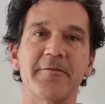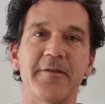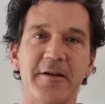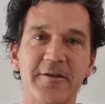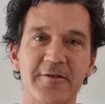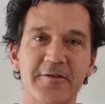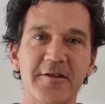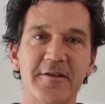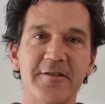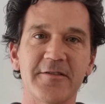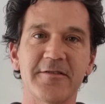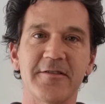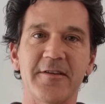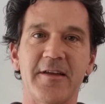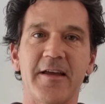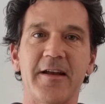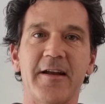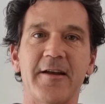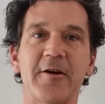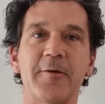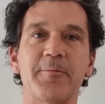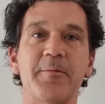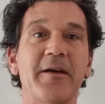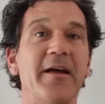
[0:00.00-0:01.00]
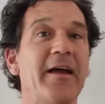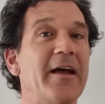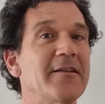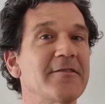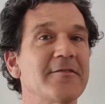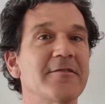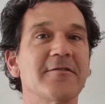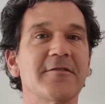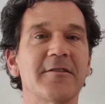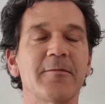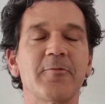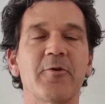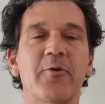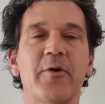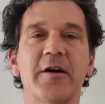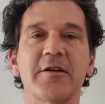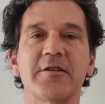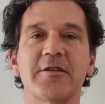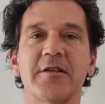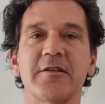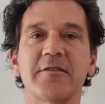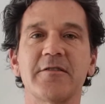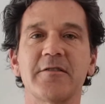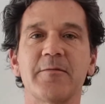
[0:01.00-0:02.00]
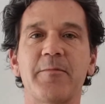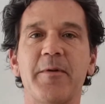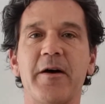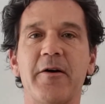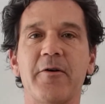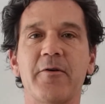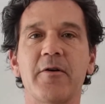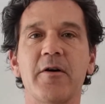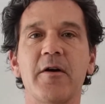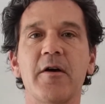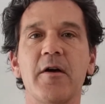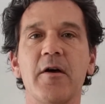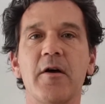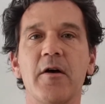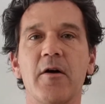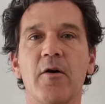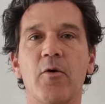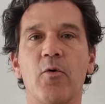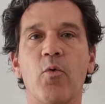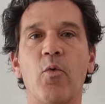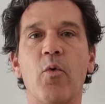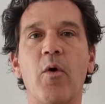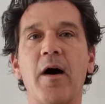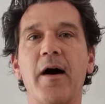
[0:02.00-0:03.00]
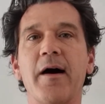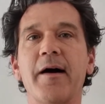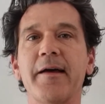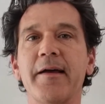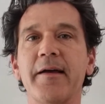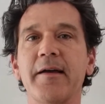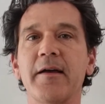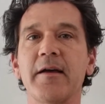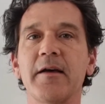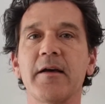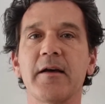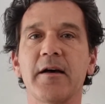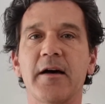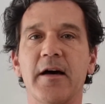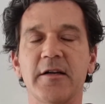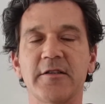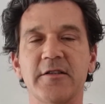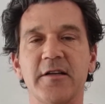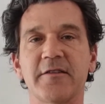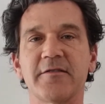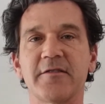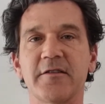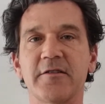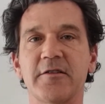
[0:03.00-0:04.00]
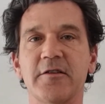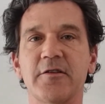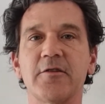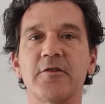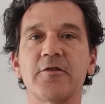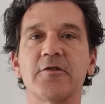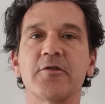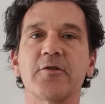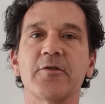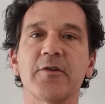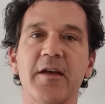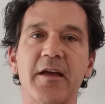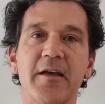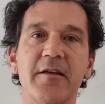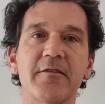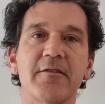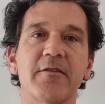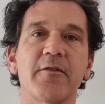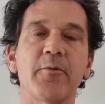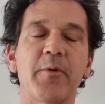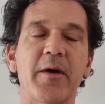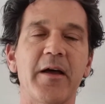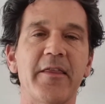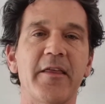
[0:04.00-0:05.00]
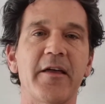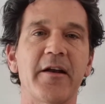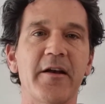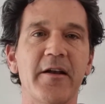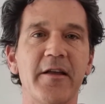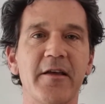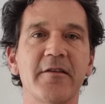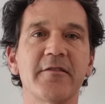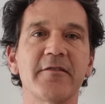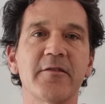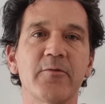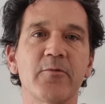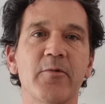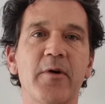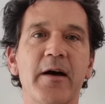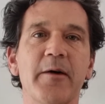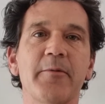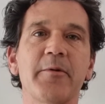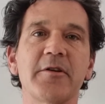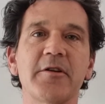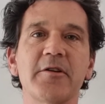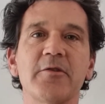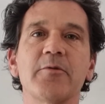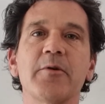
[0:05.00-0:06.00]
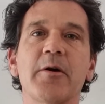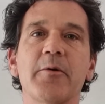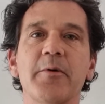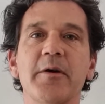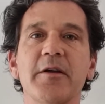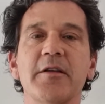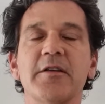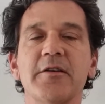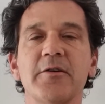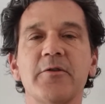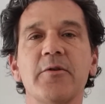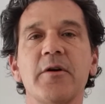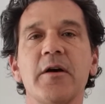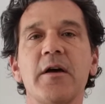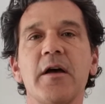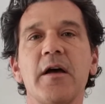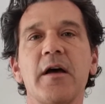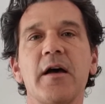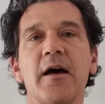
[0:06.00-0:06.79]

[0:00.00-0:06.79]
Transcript: interest, and I hope it answers some questions about why adjusting to neutral is the way that it is and why we do what we do.